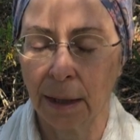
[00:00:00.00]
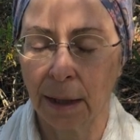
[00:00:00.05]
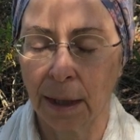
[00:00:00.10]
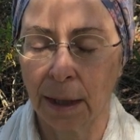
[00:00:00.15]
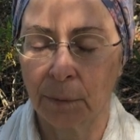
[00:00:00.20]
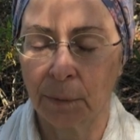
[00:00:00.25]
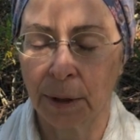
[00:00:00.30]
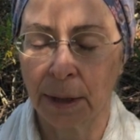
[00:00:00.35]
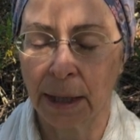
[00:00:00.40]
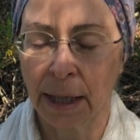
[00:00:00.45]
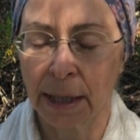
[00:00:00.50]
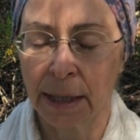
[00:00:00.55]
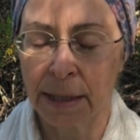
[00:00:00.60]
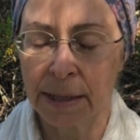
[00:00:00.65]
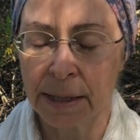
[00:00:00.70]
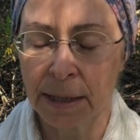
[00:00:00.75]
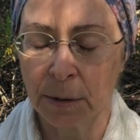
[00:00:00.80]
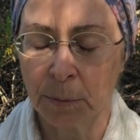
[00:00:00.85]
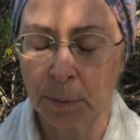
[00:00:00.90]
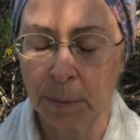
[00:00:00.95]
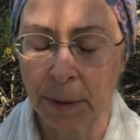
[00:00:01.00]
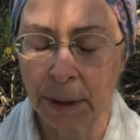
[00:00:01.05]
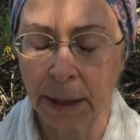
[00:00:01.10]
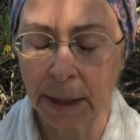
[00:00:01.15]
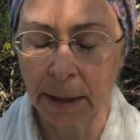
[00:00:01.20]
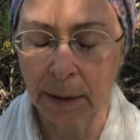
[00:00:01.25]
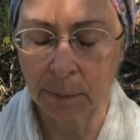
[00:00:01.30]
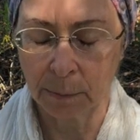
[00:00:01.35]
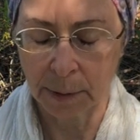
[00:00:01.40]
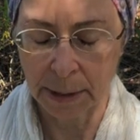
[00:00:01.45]
And when that is
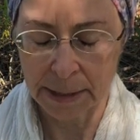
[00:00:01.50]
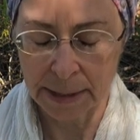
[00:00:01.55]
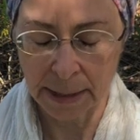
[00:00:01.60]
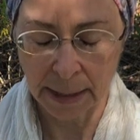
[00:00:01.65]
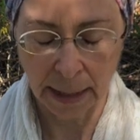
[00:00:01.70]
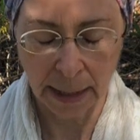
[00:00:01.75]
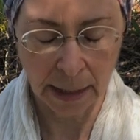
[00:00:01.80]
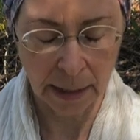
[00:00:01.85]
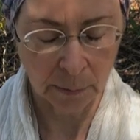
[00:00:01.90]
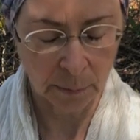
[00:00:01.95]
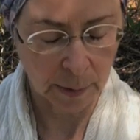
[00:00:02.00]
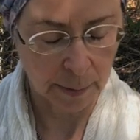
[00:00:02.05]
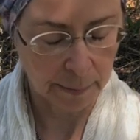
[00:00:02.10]
complete, once again, we